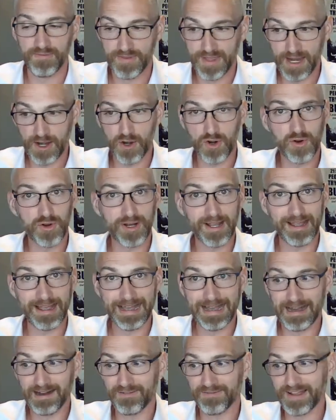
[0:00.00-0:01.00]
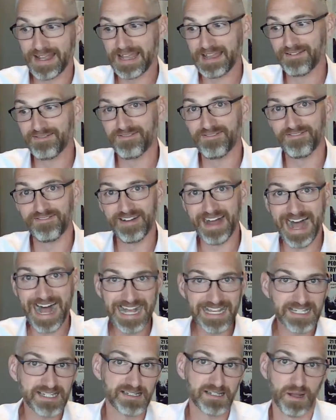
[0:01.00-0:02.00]
They're going to have a
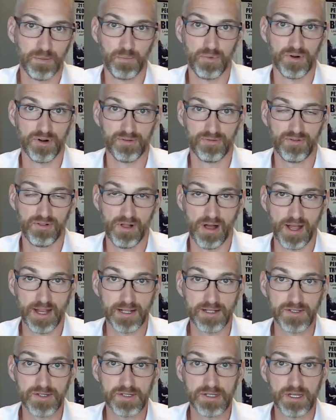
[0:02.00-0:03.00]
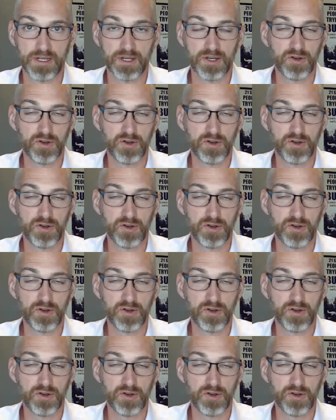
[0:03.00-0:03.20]
vast number of clients